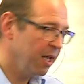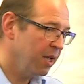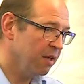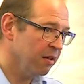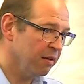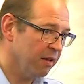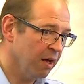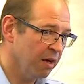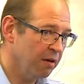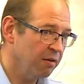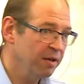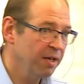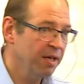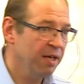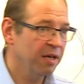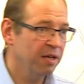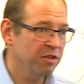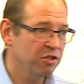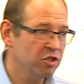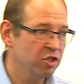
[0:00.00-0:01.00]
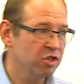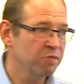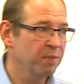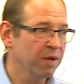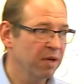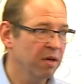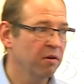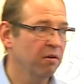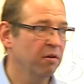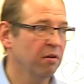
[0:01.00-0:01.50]
here, though, is just
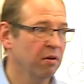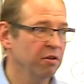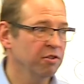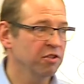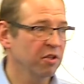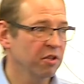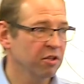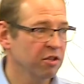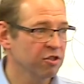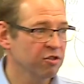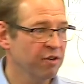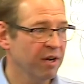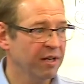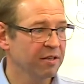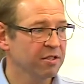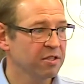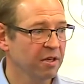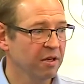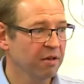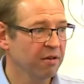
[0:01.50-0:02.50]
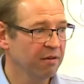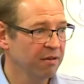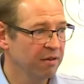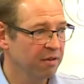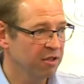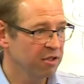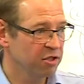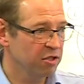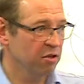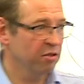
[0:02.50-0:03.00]
because a contractor
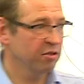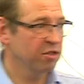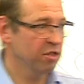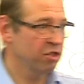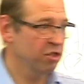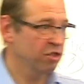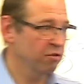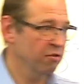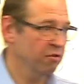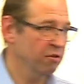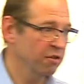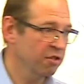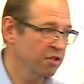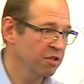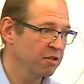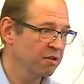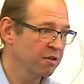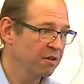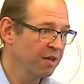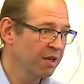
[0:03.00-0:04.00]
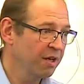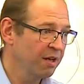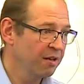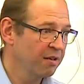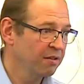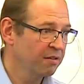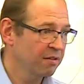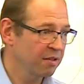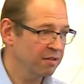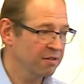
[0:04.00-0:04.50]
has got insurance
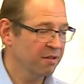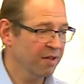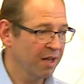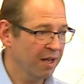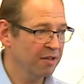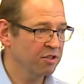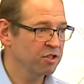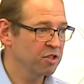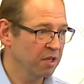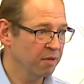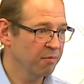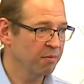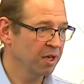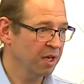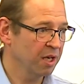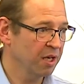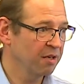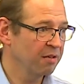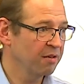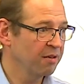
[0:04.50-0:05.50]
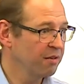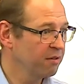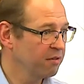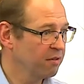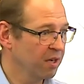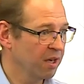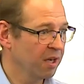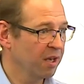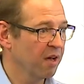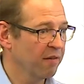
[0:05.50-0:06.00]
doesn't actually mean
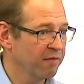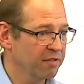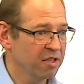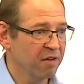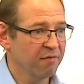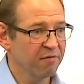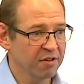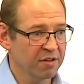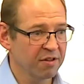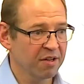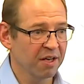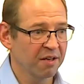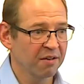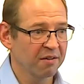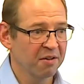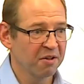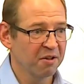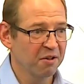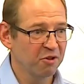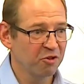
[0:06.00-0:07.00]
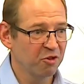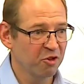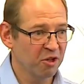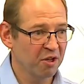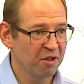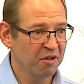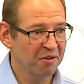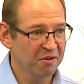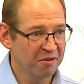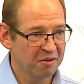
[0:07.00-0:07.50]
that it covers everything
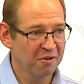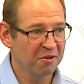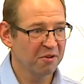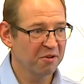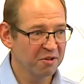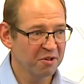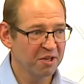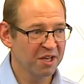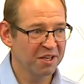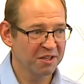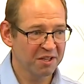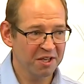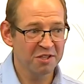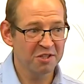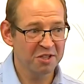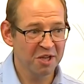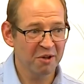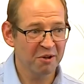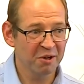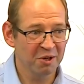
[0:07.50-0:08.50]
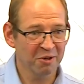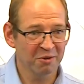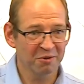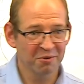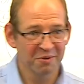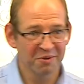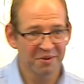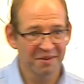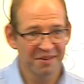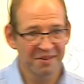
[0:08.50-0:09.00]
that need is going on
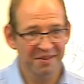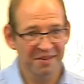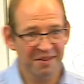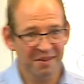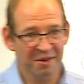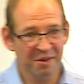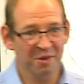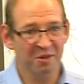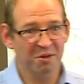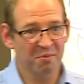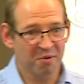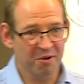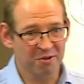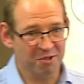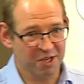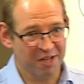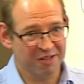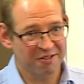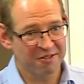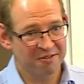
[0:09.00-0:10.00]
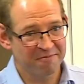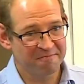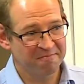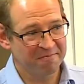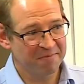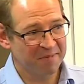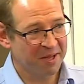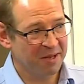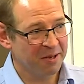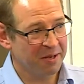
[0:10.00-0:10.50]
uh, on the project.
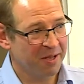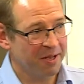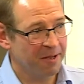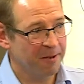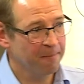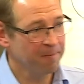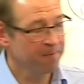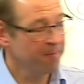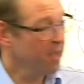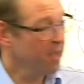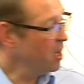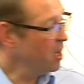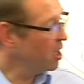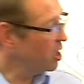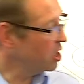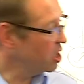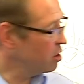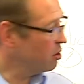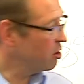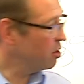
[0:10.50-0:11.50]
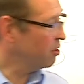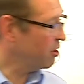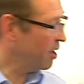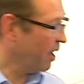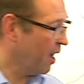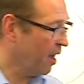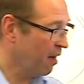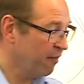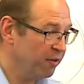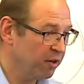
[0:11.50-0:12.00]
Okay? And you could
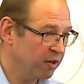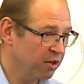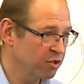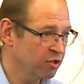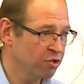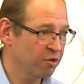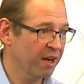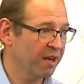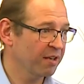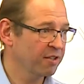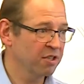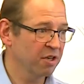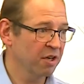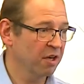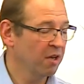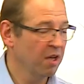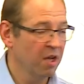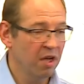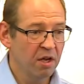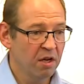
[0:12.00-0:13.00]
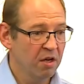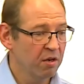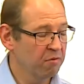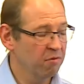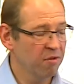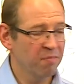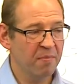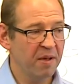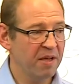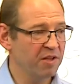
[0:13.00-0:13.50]
have a contractor who
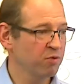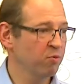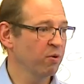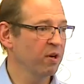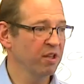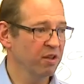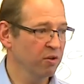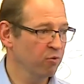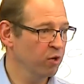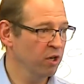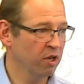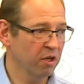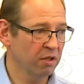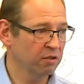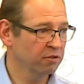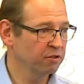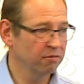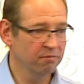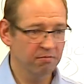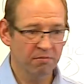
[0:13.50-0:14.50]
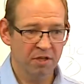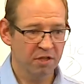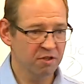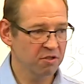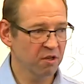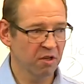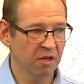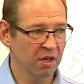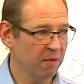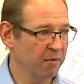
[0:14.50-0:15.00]
the best will in the world has
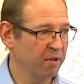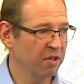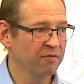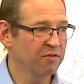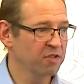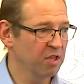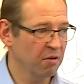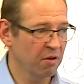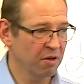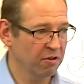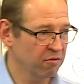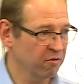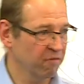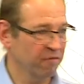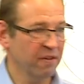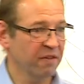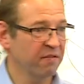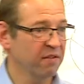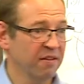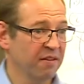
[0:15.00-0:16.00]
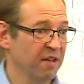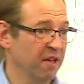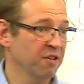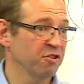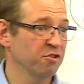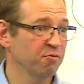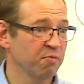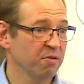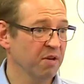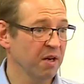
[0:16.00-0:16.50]
got a limit of
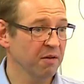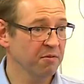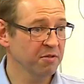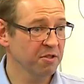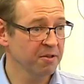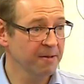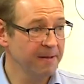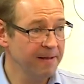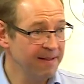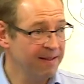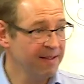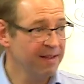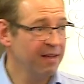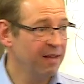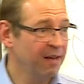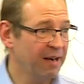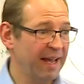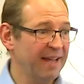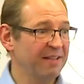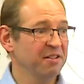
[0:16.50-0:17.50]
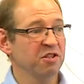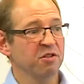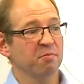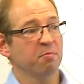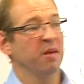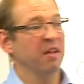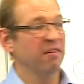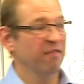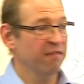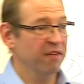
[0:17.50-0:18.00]
250,000 perhaps, lands a
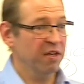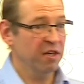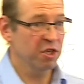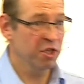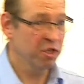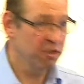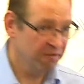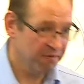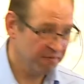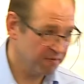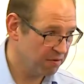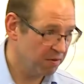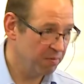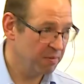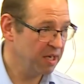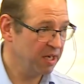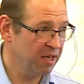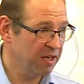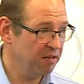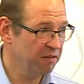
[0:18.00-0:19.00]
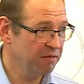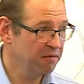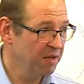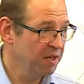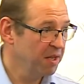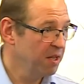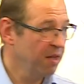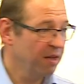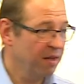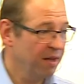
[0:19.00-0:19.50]
big fish for a
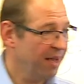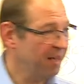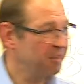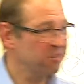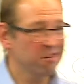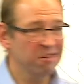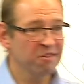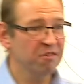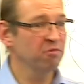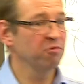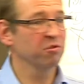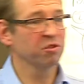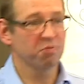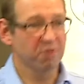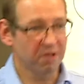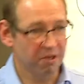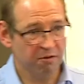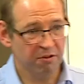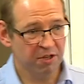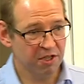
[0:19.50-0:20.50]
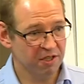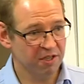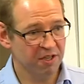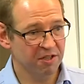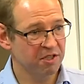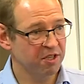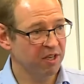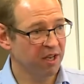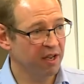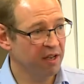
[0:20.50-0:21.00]
million, hasn't thought to increase their
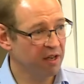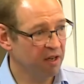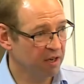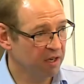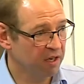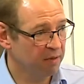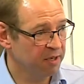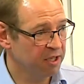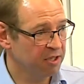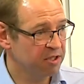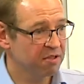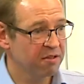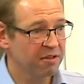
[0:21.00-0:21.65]
CIR limits,